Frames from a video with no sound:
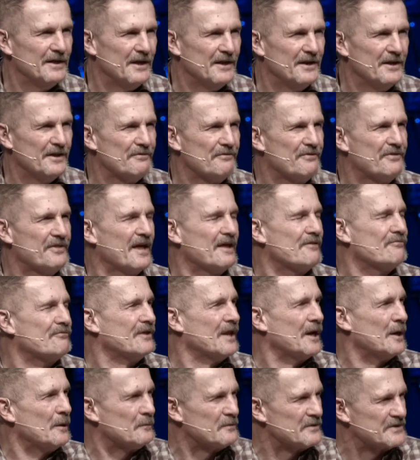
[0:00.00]
You didn't think
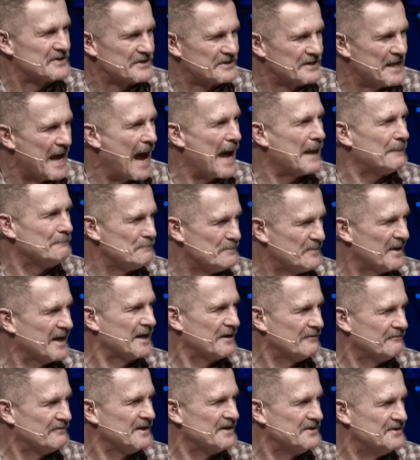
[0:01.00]
that it was that
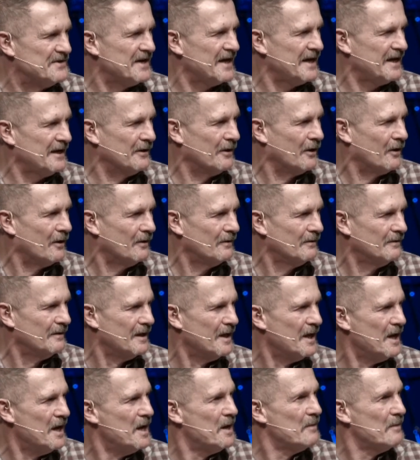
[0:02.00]
big of a deal.